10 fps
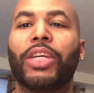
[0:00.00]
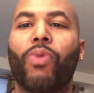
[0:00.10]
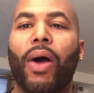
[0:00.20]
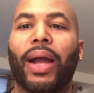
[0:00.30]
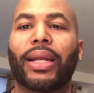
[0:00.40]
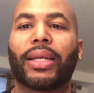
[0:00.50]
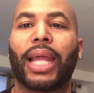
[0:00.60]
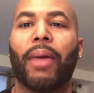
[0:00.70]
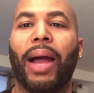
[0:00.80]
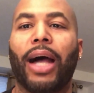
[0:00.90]
walk out the
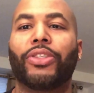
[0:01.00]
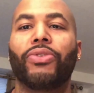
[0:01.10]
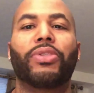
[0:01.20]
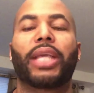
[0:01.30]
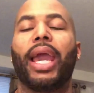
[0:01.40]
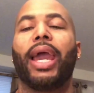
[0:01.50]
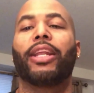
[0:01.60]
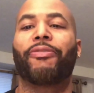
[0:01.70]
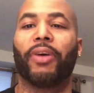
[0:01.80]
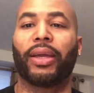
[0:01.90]
damn house, you scared
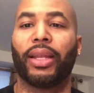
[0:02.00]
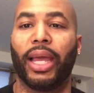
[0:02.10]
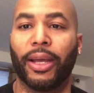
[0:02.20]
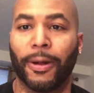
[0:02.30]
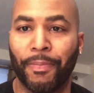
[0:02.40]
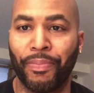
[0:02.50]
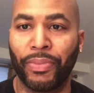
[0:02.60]
as fucking hell